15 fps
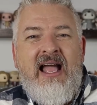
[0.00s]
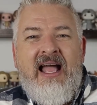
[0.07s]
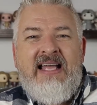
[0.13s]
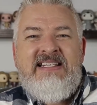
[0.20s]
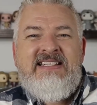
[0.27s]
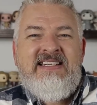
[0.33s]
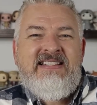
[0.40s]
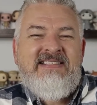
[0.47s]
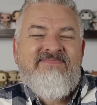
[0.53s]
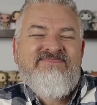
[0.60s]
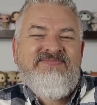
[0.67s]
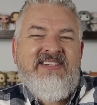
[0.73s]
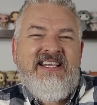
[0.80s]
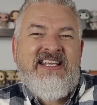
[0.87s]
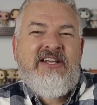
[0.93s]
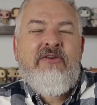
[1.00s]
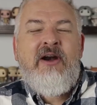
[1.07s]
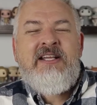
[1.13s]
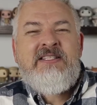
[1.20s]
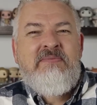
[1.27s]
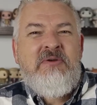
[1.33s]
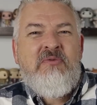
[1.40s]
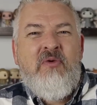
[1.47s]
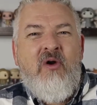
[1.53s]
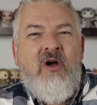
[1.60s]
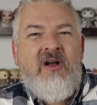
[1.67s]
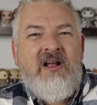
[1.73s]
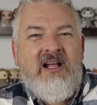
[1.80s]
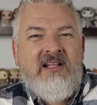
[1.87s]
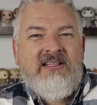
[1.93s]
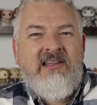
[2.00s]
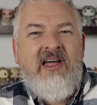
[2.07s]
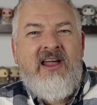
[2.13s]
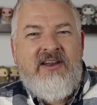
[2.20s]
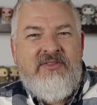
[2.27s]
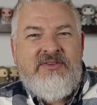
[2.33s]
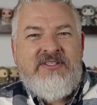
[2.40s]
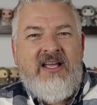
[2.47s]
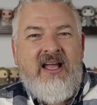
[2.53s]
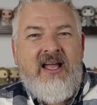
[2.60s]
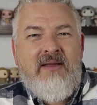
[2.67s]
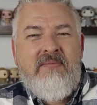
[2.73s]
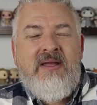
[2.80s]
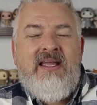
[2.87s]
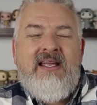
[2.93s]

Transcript: He grates me wrong a lot of the time.